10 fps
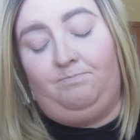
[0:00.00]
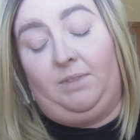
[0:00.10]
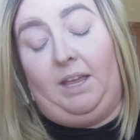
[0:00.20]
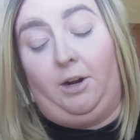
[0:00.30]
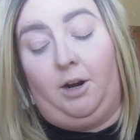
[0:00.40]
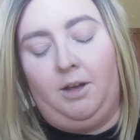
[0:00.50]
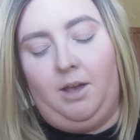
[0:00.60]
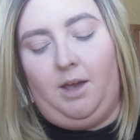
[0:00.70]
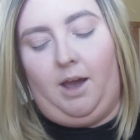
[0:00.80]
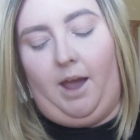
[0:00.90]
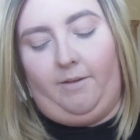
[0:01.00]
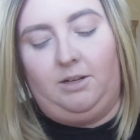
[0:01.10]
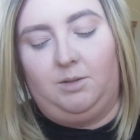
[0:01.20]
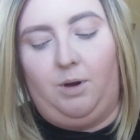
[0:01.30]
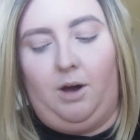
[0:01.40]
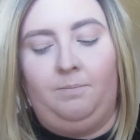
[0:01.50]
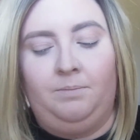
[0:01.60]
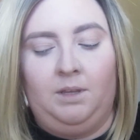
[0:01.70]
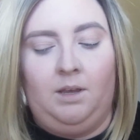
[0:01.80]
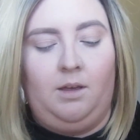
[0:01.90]
later. I have it as well.
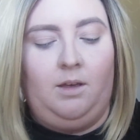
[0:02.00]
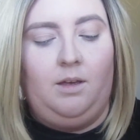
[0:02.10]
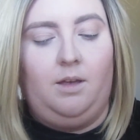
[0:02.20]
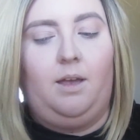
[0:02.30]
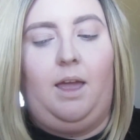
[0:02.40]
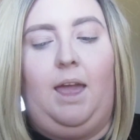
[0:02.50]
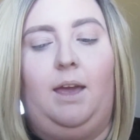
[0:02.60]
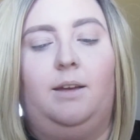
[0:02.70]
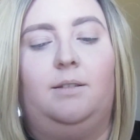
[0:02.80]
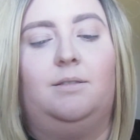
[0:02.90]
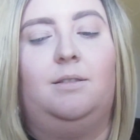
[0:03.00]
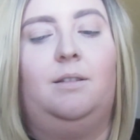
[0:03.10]
And